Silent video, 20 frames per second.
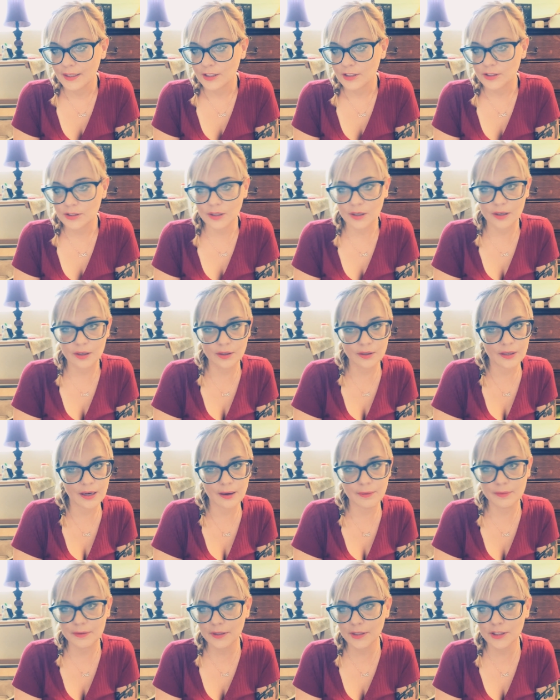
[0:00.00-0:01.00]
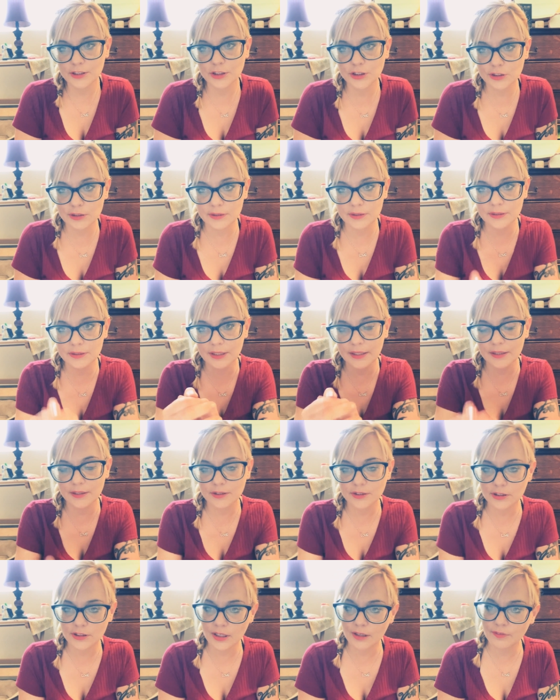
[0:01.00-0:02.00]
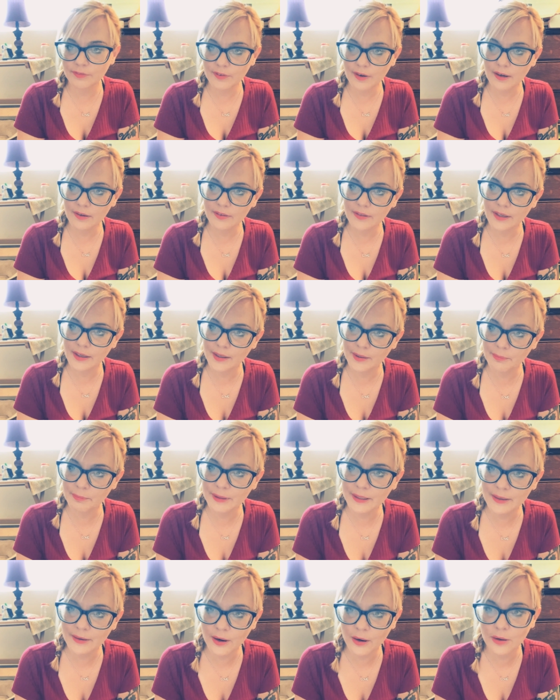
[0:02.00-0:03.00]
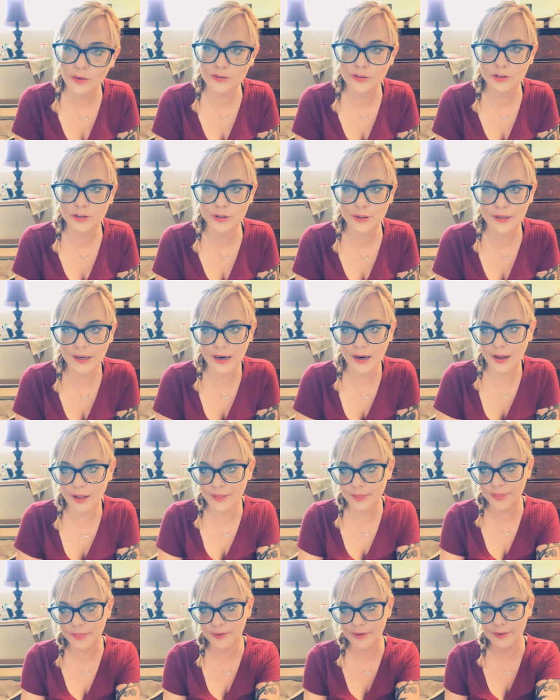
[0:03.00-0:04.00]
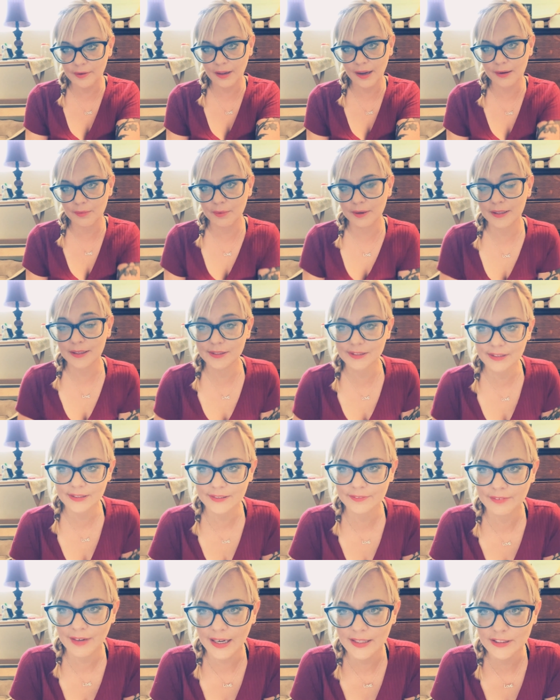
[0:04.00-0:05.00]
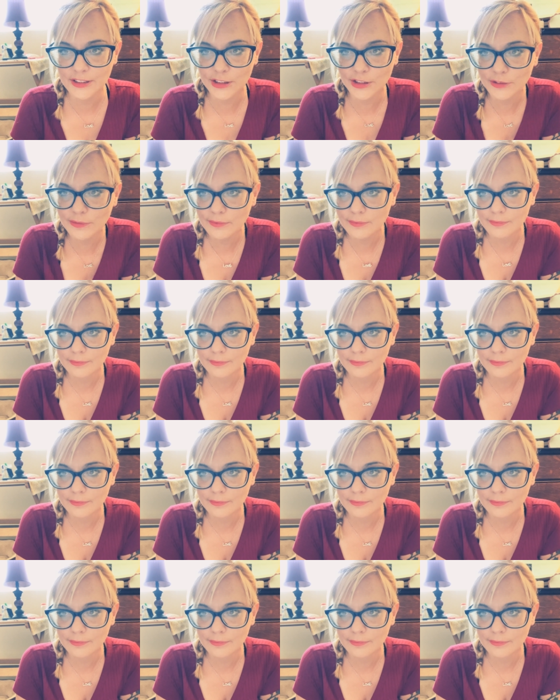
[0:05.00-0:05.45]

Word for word: so I encourage you, get yourself out there and be known so that other light workers can find you.